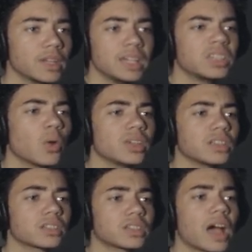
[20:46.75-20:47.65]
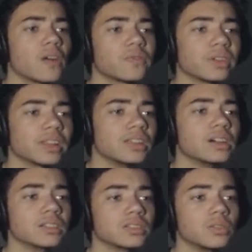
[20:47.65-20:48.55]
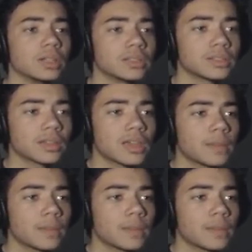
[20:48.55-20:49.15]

He always looks out for the young students.